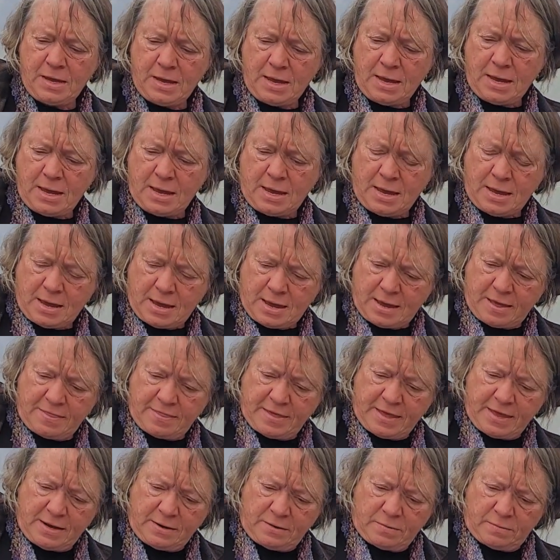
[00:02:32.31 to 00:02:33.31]
And then
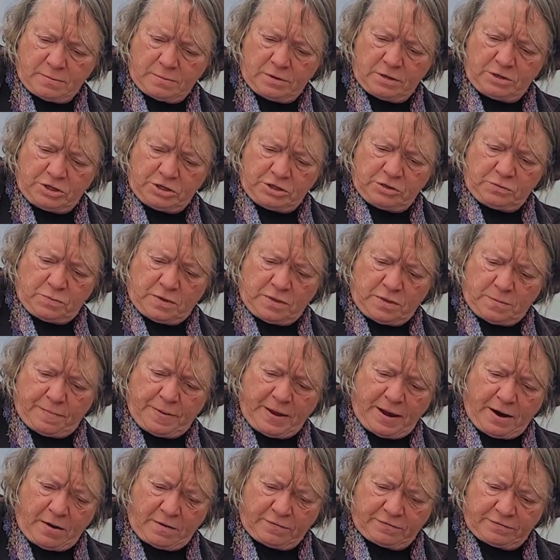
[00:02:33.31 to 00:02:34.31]
just with a pair of
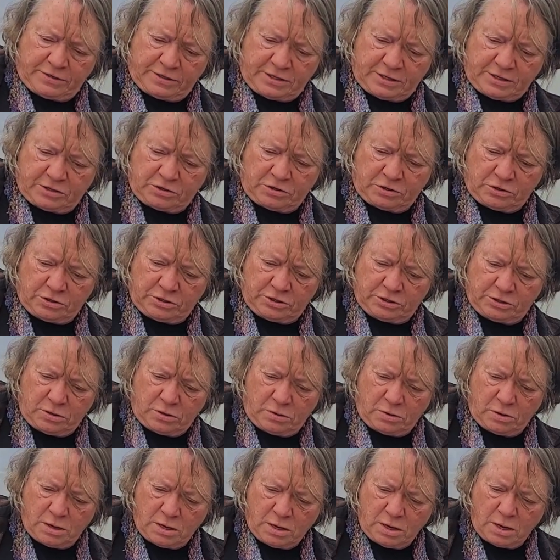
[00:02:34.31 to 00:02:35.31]
scissors,
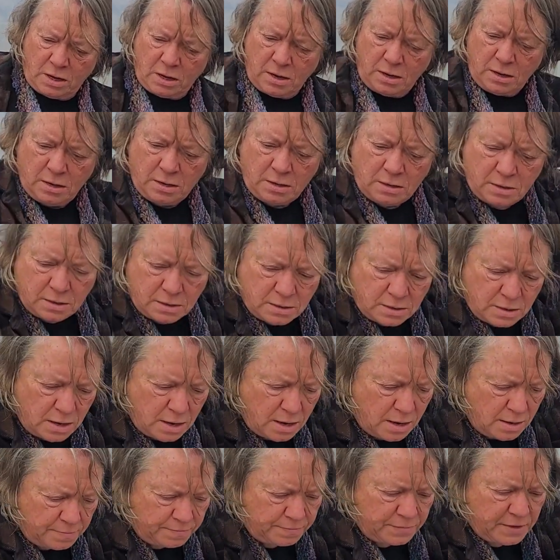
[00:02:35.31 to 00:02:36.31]

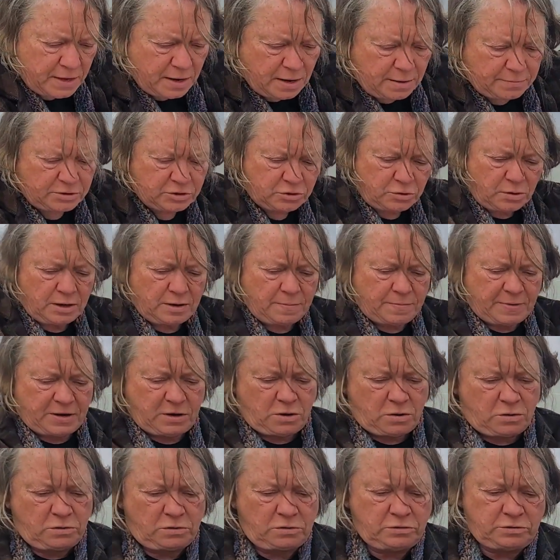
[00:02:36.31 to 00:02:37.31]
and I'm sure anybody who
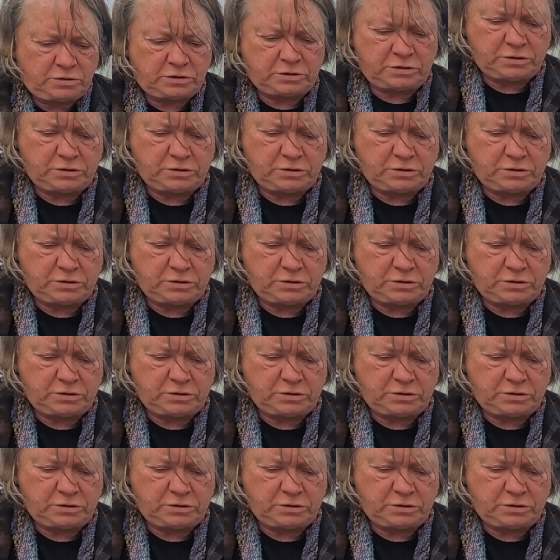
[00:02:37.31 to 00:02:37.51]
uses,